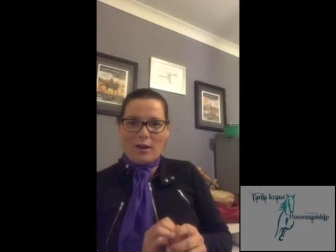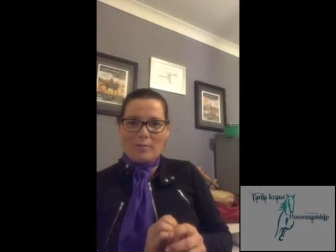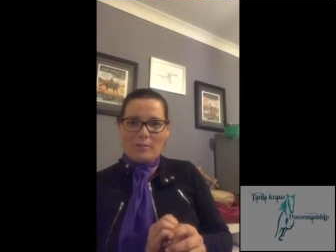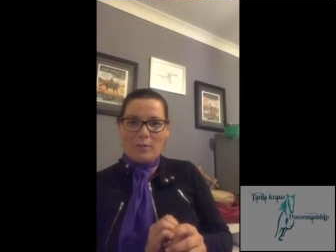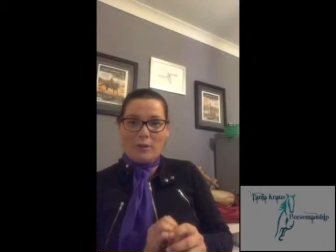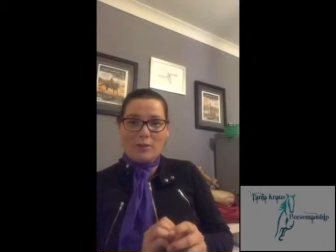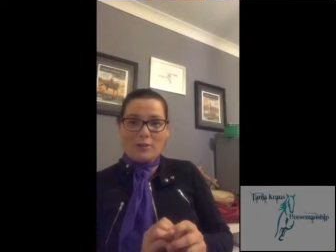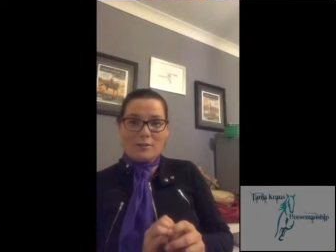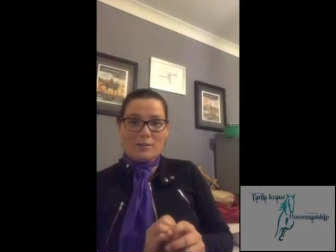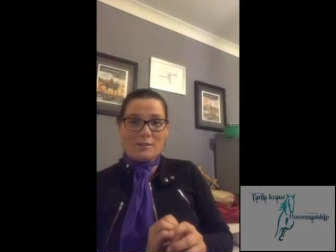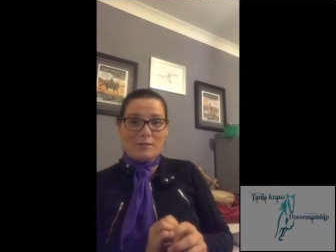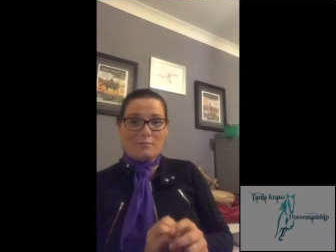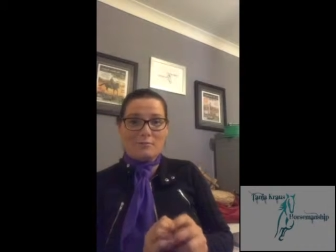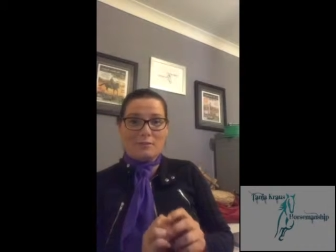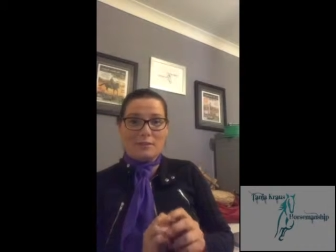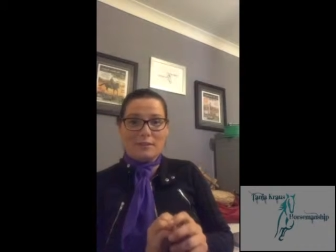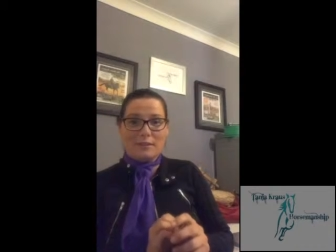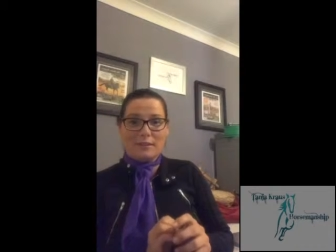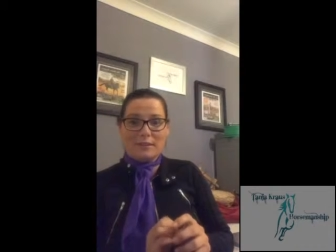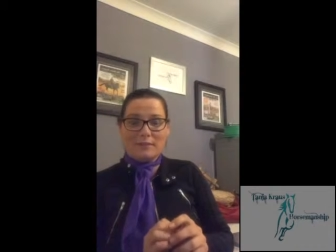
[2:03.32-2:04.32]
had purchased a
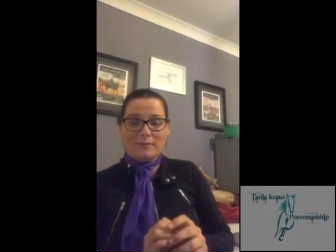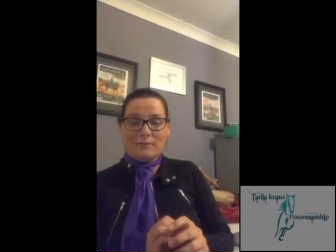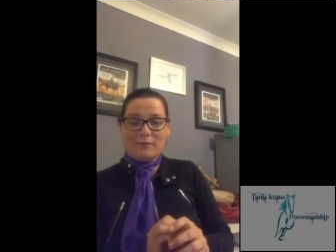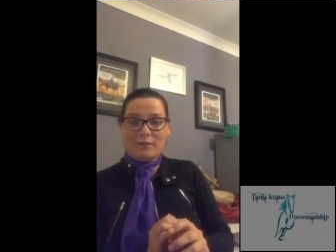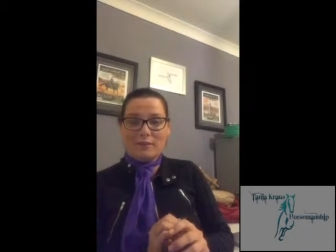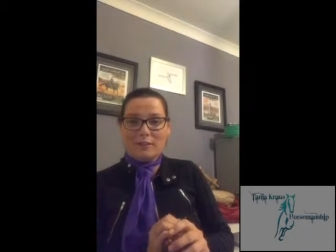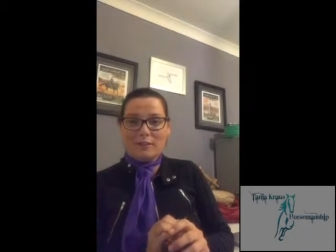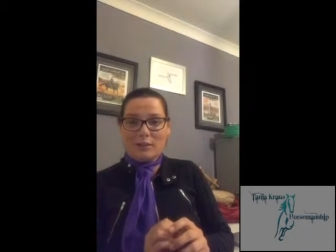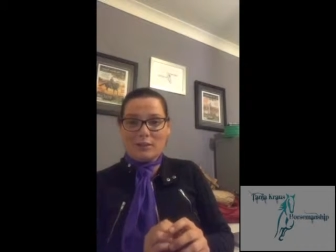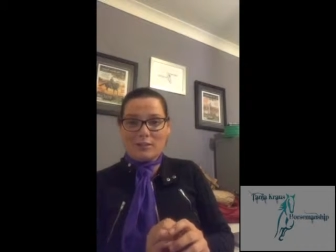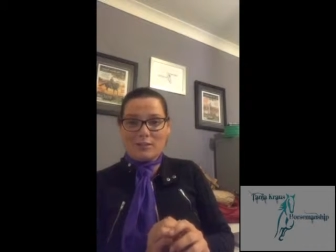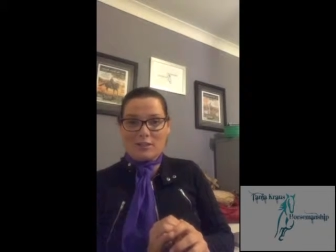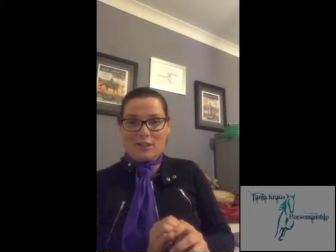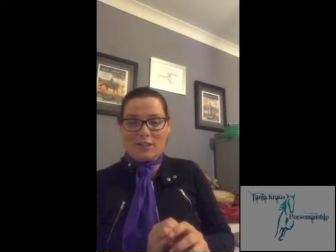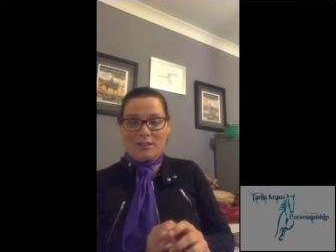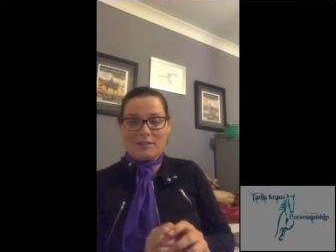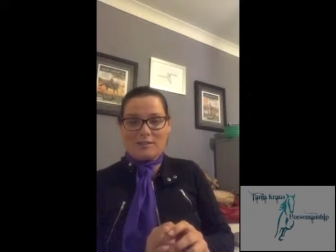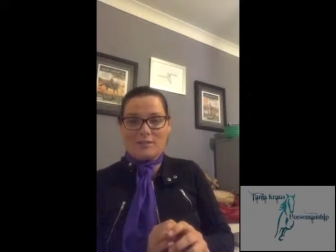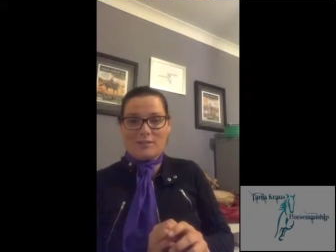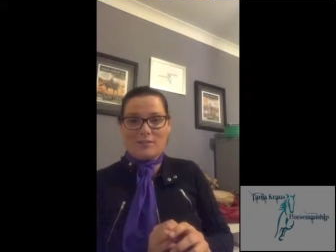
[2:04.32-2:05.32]
really nice
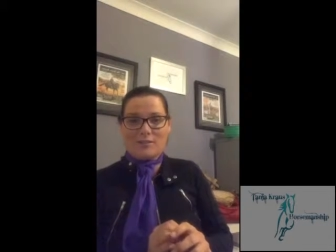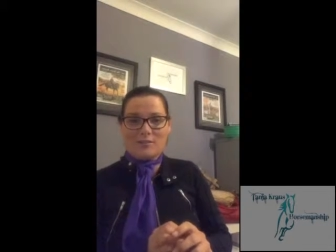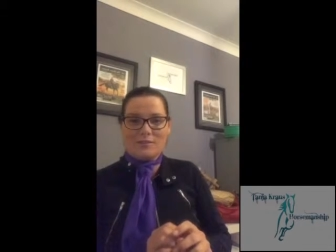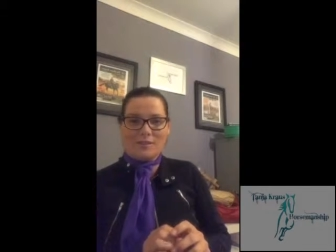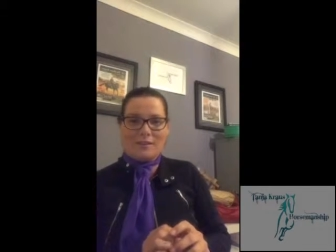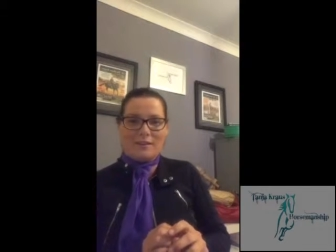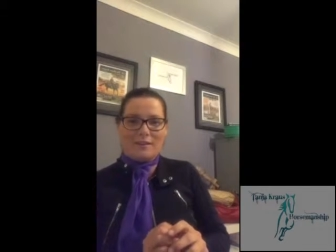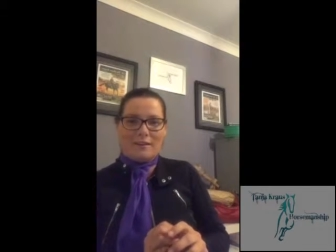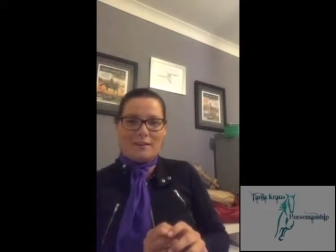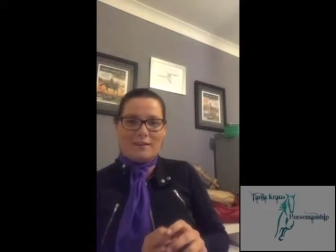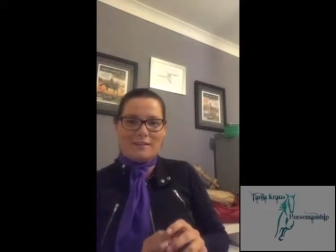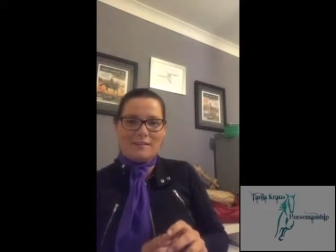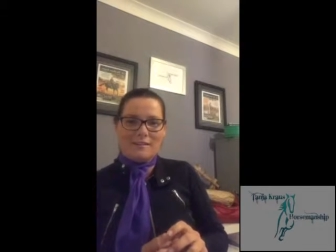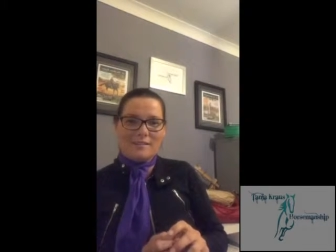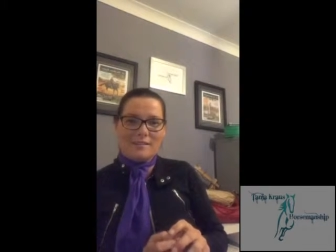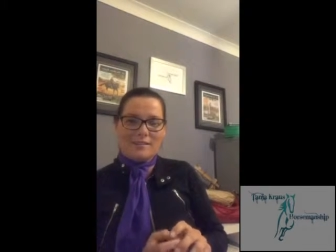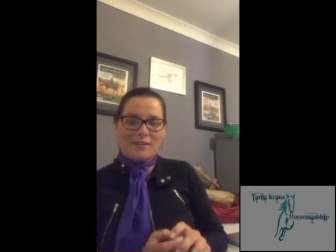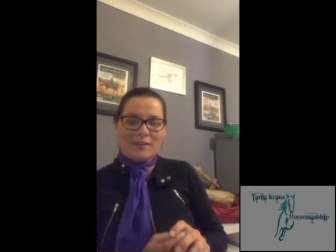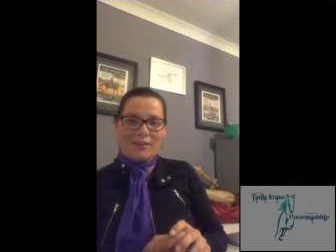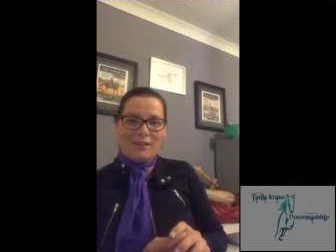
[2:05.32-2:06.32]
jacket as soon as I landed,
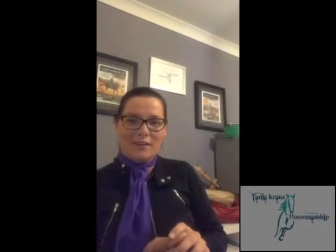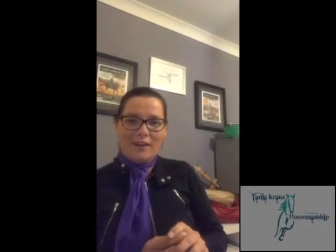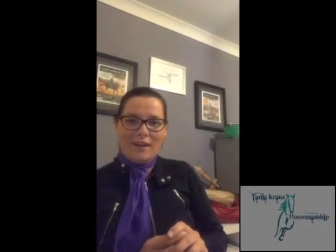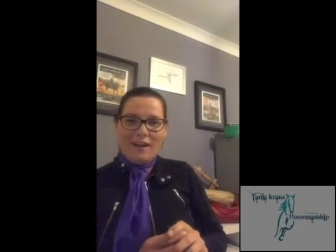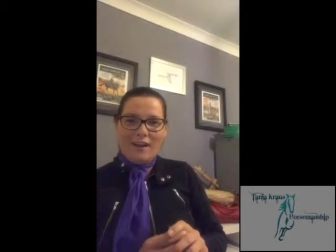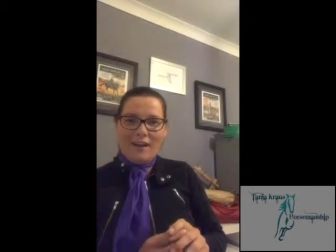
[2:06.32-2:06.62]
so